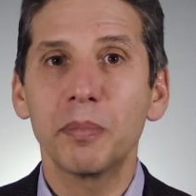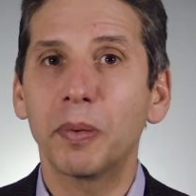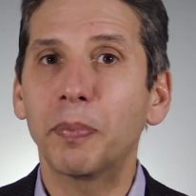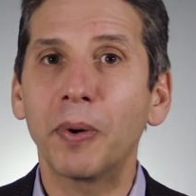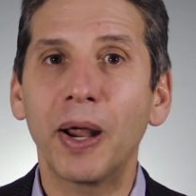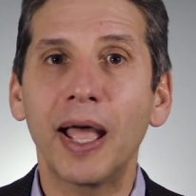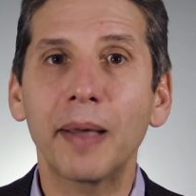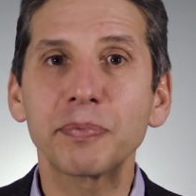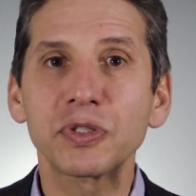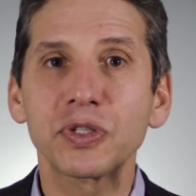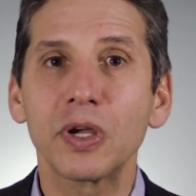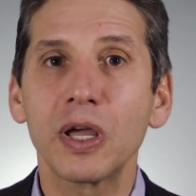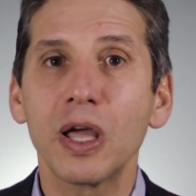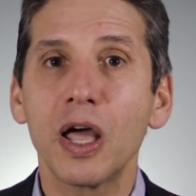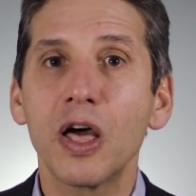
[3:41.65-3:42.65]
But
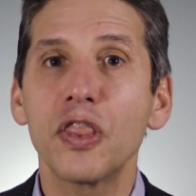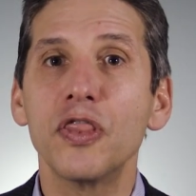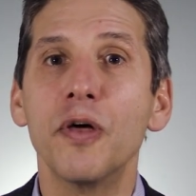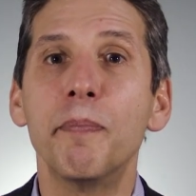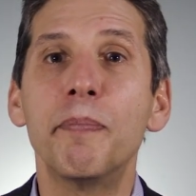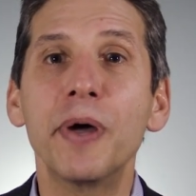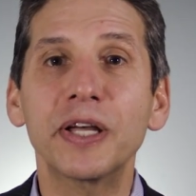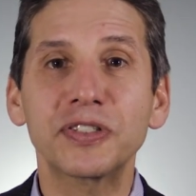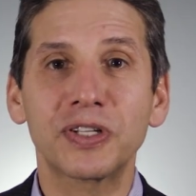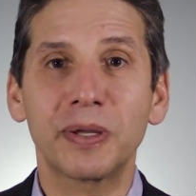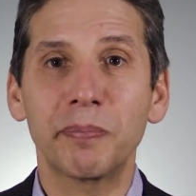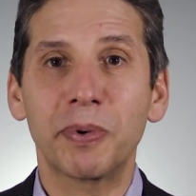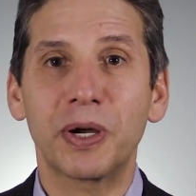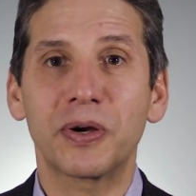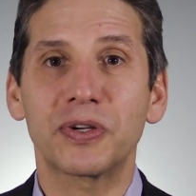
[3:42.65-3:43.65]
perhaps the best
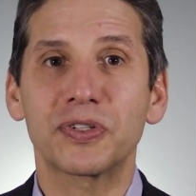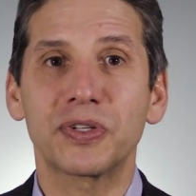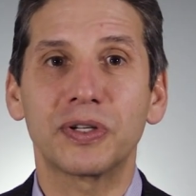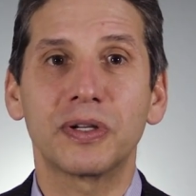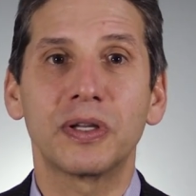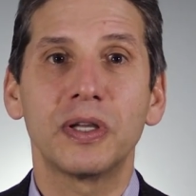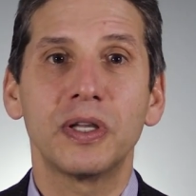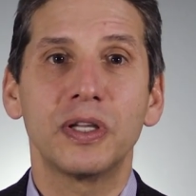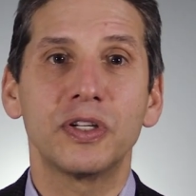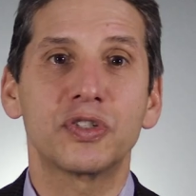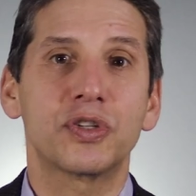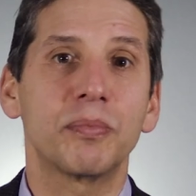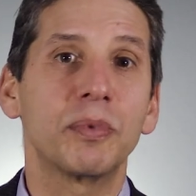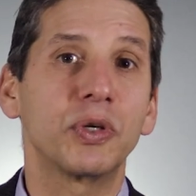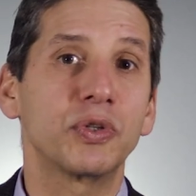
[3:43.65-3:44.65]
comparison
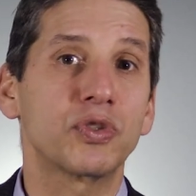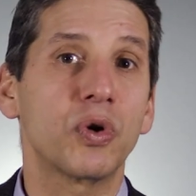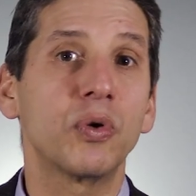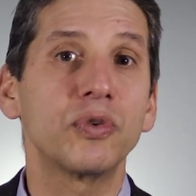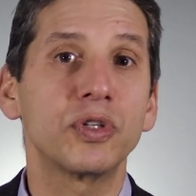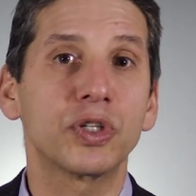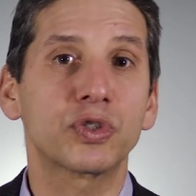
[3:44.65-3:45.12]
is to Miele's own